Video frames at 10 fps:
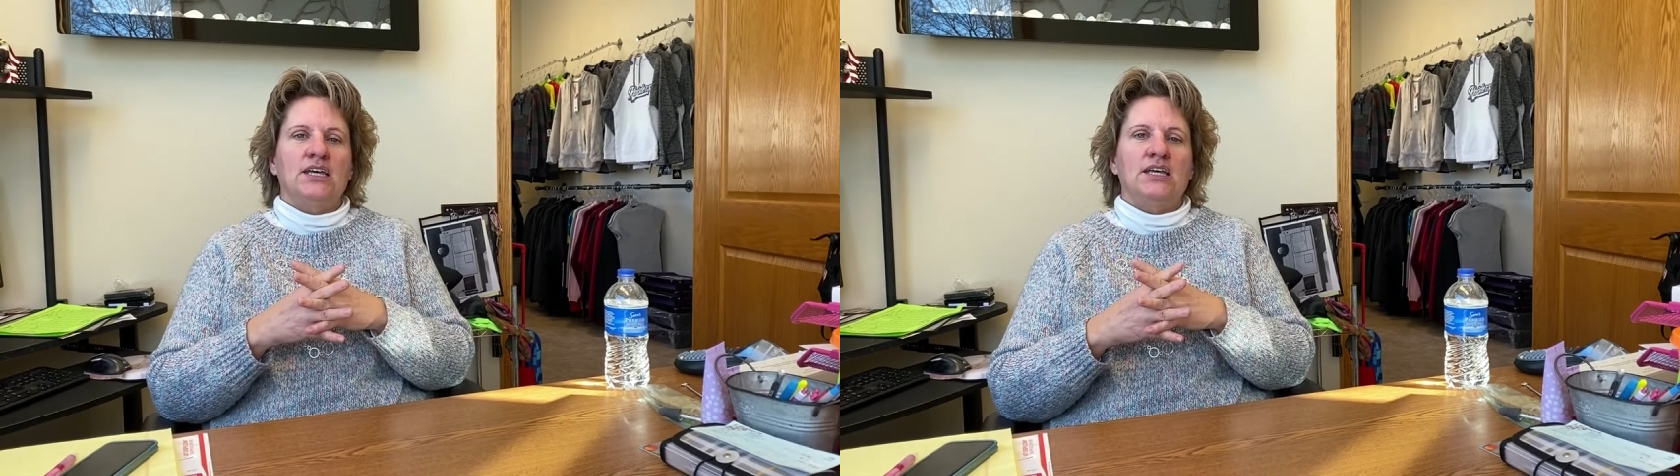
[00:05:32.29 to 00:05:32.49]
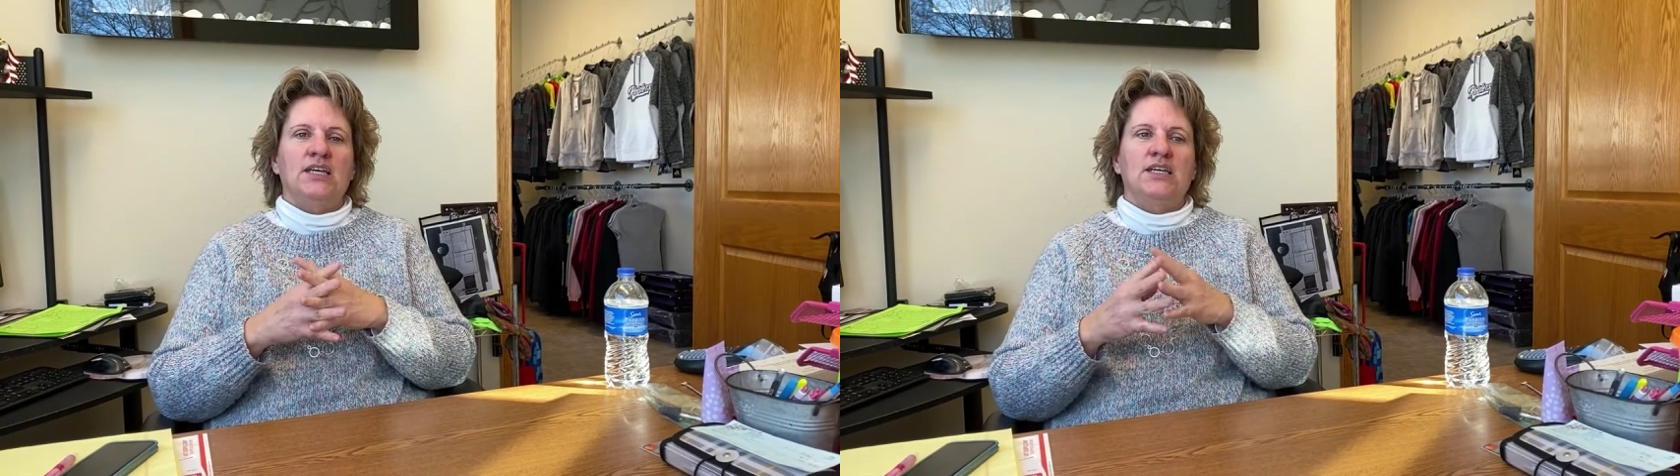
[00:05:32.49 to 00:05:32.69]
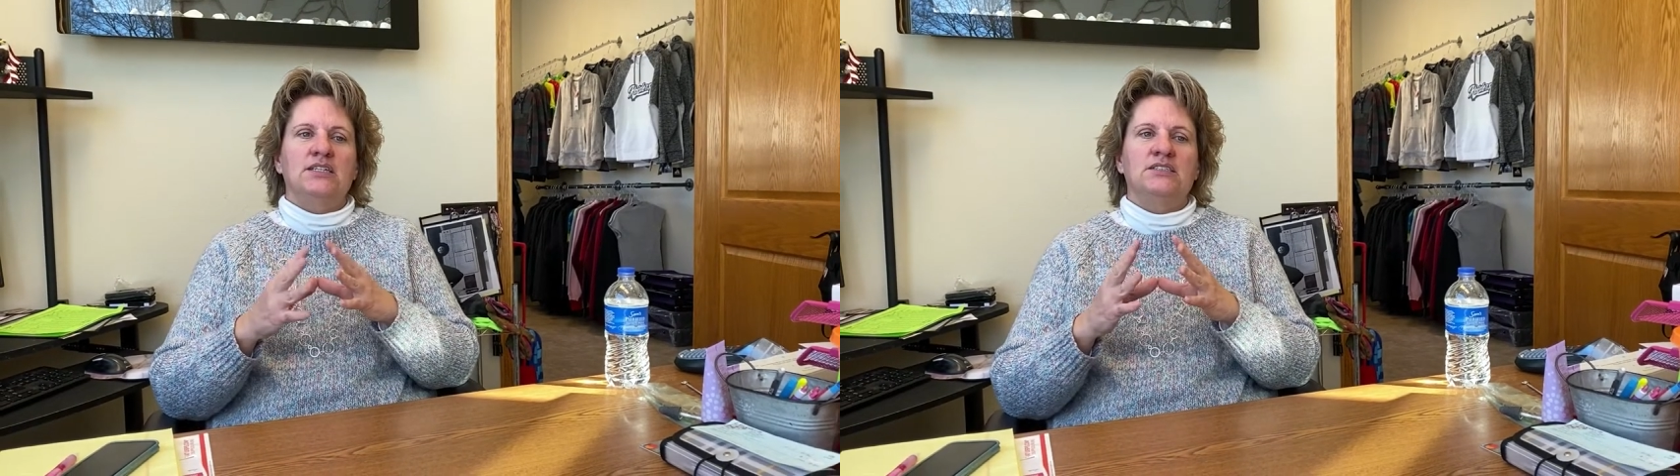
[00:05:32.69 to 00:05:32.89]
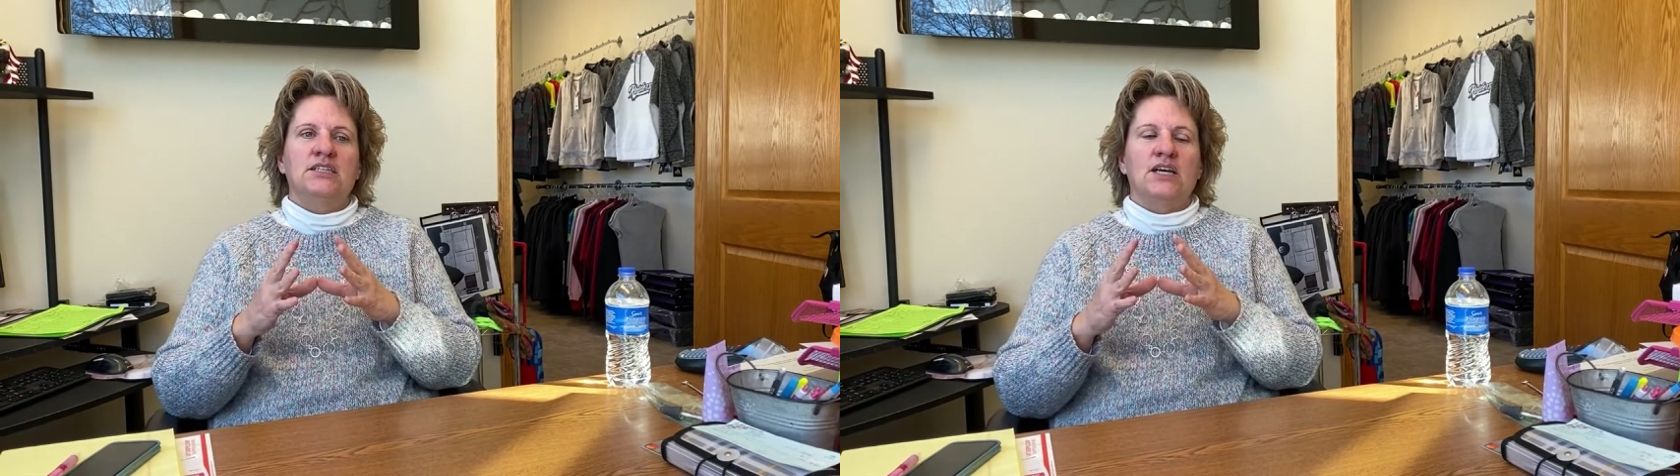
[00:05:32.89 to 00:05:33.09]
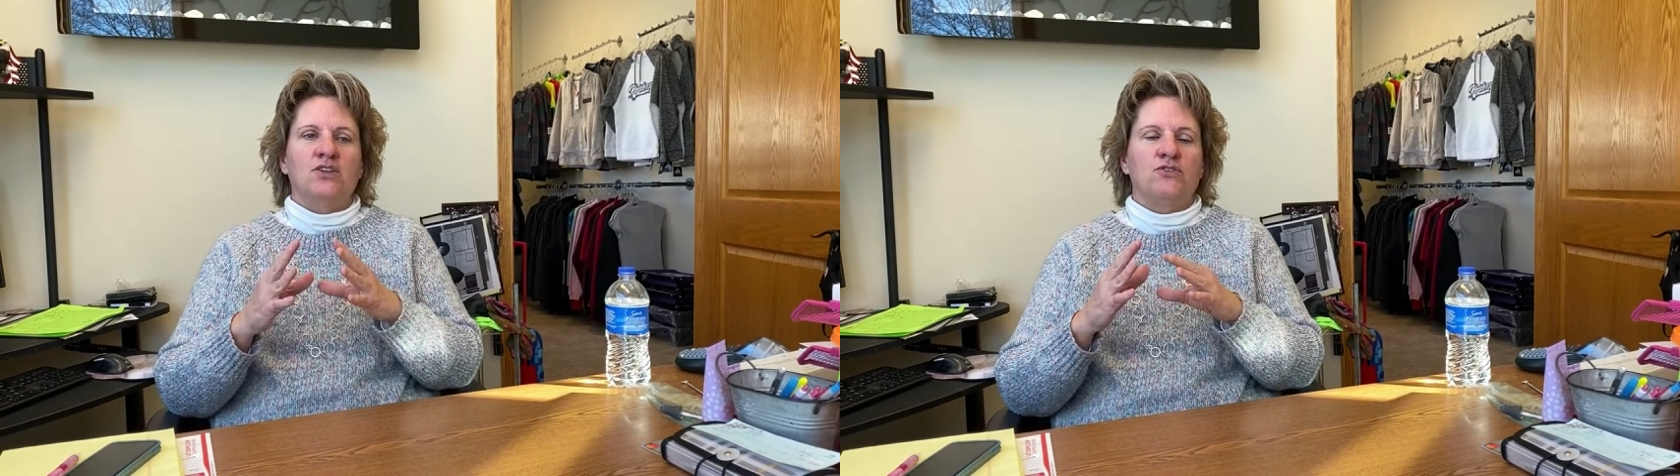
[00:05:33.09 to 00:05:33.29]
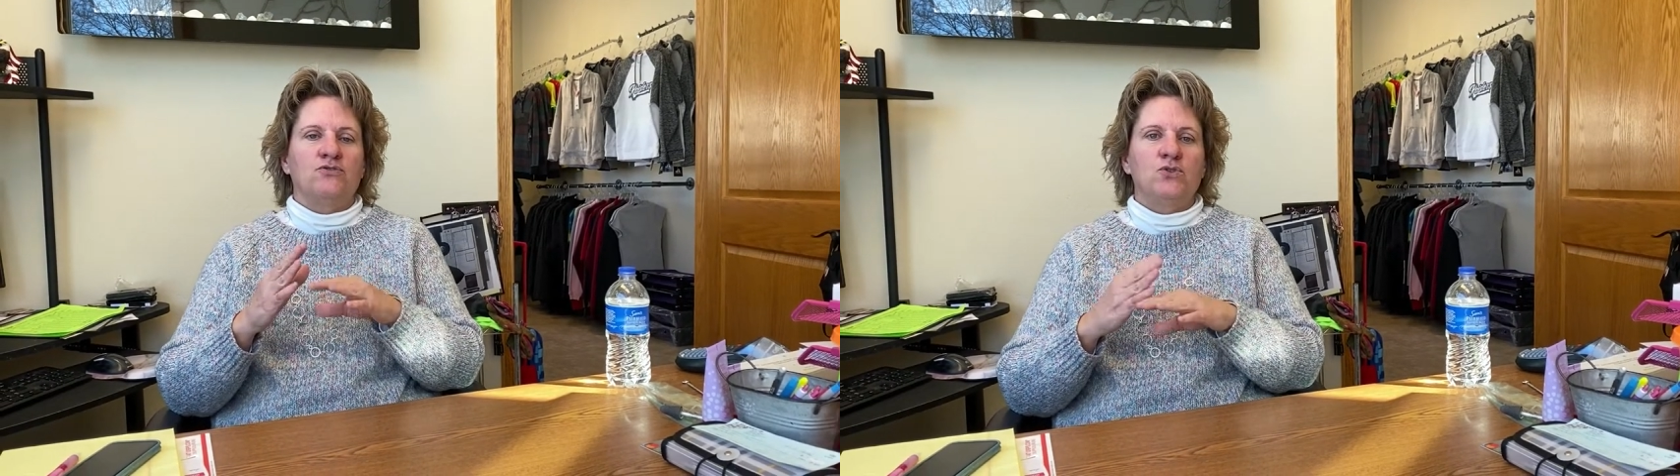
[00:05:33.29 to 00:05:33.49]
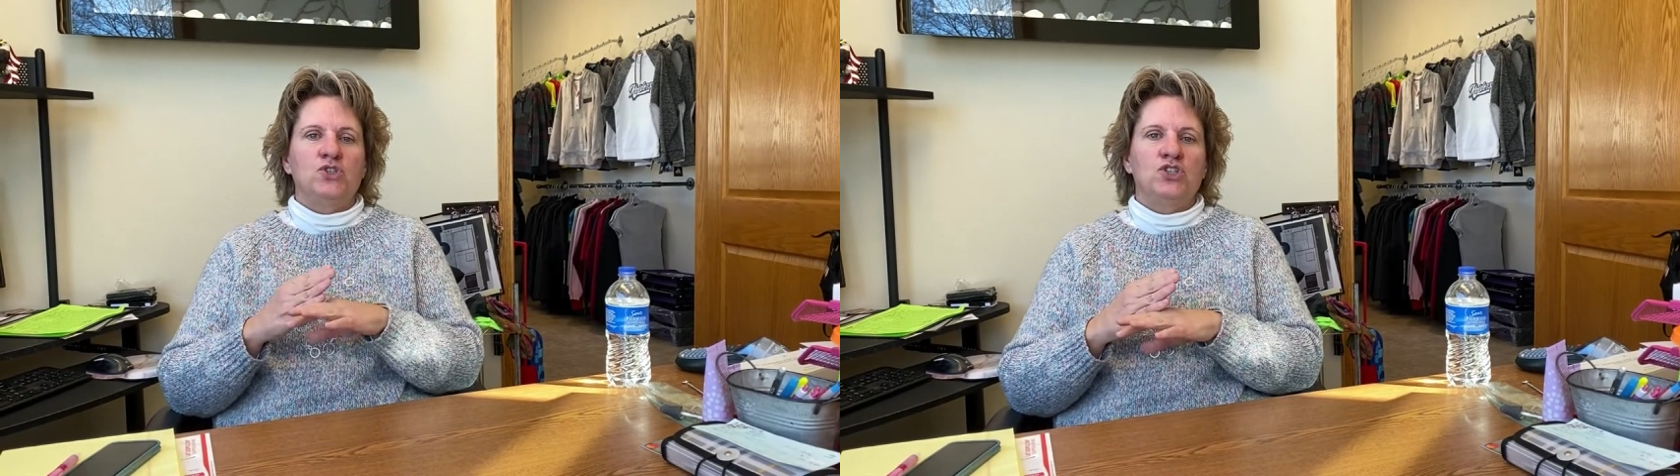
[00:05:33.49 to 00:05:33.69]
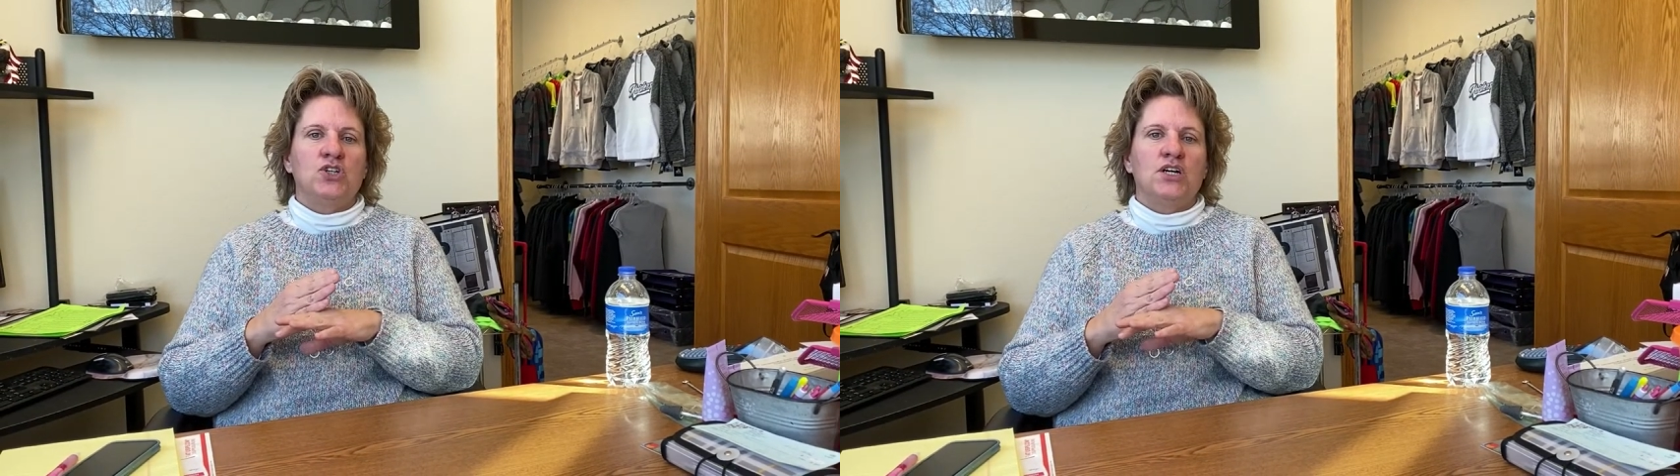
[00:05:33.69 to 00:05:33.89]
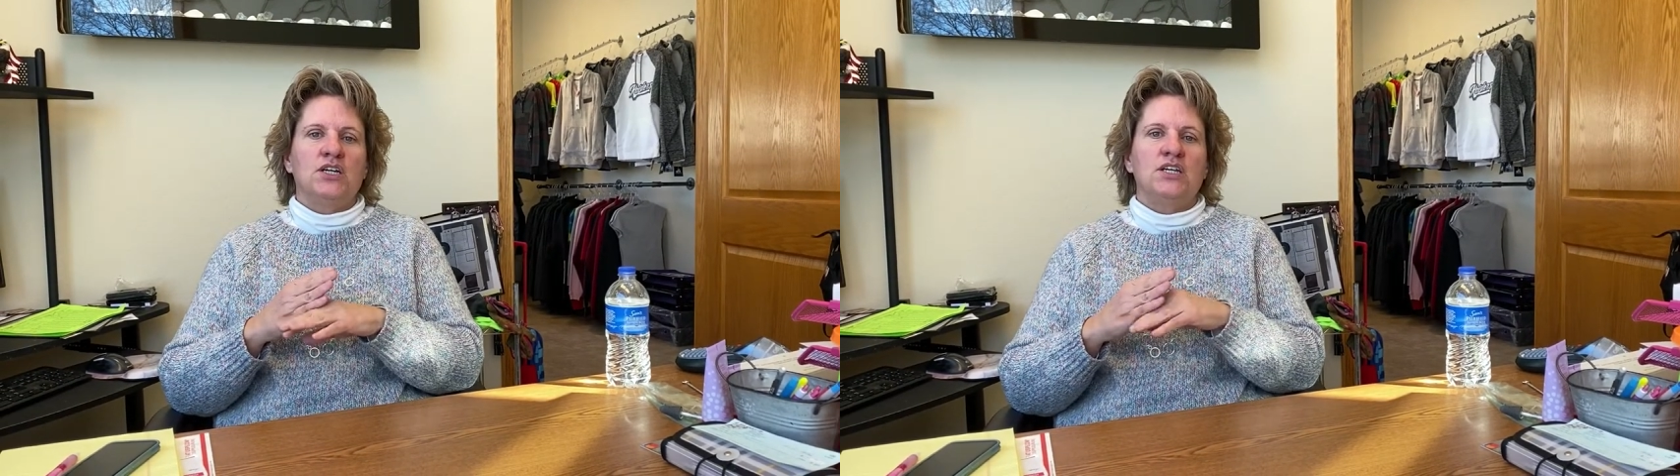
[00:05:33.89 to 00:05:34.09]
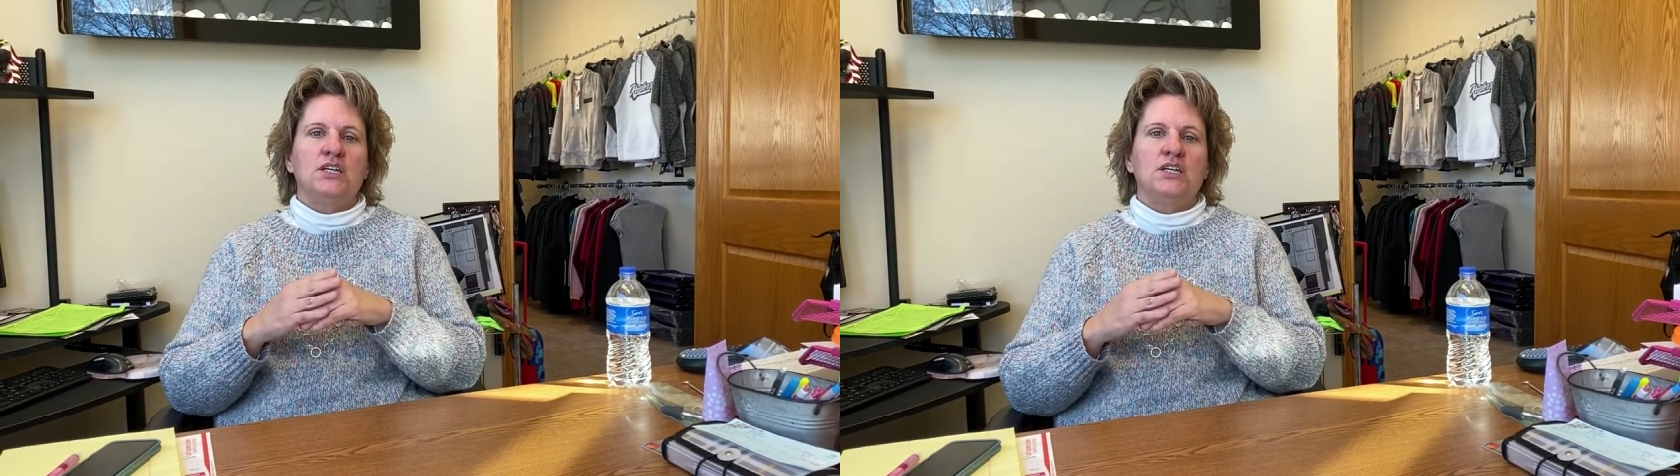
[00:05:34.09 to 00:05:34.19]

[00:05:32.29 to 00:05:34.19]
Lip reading: is the other food truck